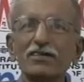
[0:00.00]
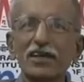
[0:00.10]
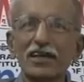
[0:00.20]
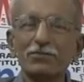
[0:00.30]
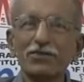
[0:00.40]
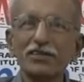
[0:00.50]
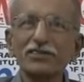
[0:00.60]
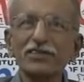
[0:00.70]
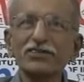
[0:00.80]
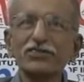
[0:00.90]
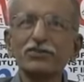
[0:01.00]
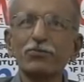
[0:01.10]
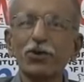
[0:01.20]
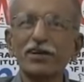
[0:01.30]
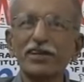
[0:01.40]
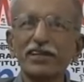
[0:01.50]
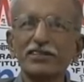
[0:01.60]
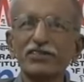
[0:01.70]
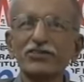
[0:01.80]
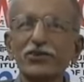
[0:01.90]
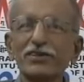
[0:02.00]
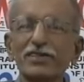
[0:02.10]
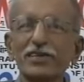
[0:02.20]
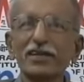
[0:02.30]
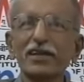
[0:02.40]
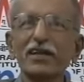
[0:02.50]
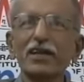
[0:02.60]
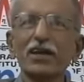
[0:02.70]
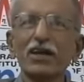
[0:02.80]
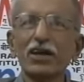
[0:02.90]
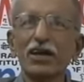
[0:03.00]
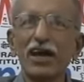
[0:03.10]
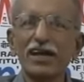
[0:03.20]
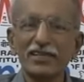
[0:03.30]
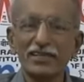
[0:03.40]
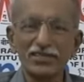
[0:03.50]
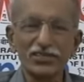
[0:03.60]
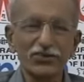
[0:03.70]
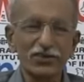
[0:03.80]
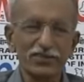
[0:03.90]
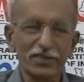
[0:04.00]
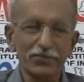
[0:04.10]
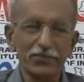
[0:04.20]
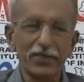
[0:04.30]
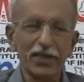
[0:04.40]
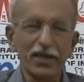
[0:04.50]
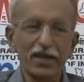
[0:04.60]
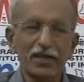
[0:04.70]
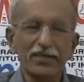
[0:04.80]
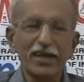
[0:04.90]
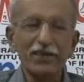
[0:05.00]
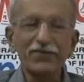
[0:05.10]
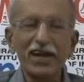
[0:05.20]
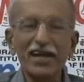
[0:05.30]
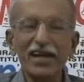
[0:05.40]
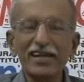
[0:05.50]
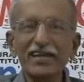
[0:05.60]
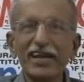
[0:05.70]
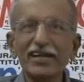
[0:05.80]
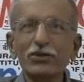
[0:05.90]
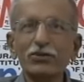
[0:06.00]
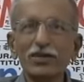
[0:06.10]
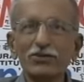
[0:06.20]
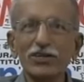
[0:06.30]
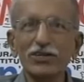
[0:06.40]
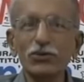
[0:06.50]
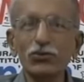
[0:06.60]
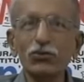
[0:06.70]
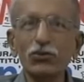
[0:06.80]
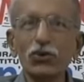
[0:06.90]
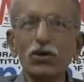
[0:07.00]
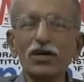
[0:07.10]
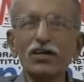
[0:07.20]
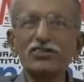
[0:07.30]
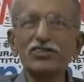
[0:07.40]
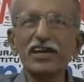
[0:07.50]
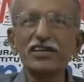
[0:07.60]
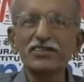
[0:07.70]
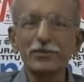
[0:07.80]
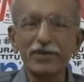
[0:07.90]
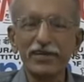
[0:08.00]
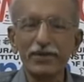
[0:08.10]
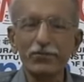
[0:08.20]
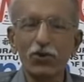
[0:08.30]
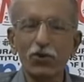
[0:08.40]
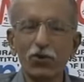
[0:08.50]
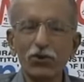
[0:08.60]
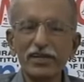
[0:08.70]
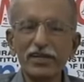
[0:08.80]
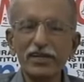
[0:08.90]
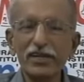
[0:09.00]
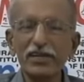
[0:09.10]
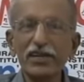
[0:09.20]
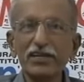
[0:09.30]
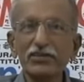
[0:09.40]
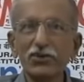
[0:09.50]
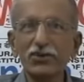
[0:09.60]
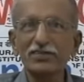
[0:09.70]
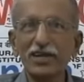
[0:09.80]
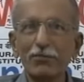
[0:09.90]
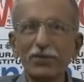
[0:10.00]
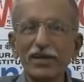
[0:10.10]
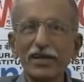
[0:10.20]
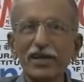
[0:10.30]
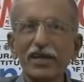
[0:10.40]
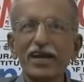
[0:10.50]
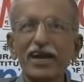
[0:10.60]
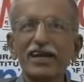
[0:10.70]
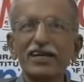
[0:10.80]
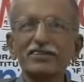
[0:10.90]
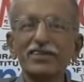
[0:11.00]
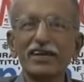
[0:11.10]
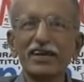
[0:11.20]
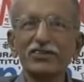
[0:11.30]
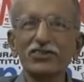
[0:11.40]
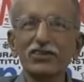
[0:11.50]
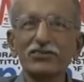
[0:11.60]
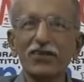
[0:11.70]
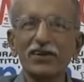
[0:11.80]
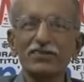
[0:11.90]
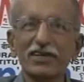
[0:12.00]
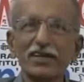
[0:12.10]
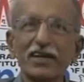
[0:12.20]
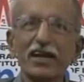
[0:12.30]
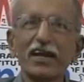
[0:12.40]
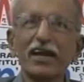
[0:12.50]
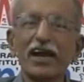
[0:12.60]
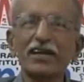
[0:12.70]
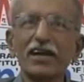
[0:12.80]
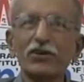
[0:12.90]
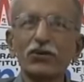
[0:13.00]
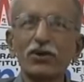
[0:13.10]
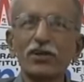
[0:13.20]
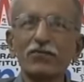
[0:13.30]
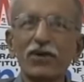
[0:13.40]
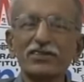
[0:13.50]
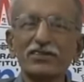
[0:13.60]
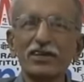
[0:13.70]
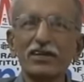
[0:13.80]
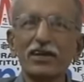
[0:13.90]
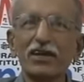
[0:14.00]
circumstances, political situation and other situation. Then after IRD Act 2002, GIC became only reinsurance company, and our general insurance function and controlling function